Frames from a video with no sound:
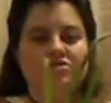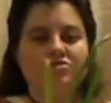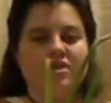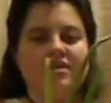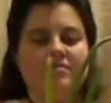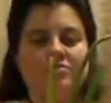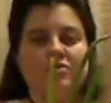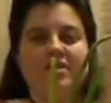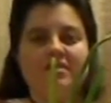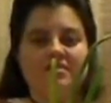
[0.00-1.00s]
dried up
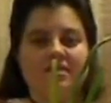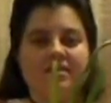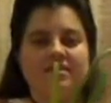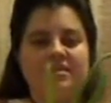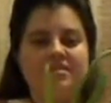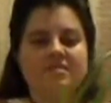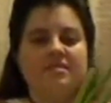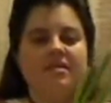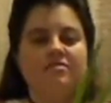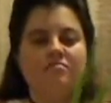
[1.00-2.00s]
greens like these,
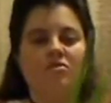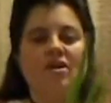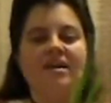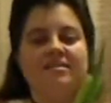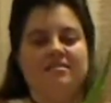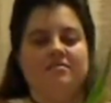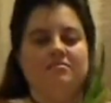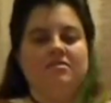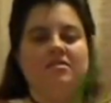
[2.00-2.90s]
and they would braid them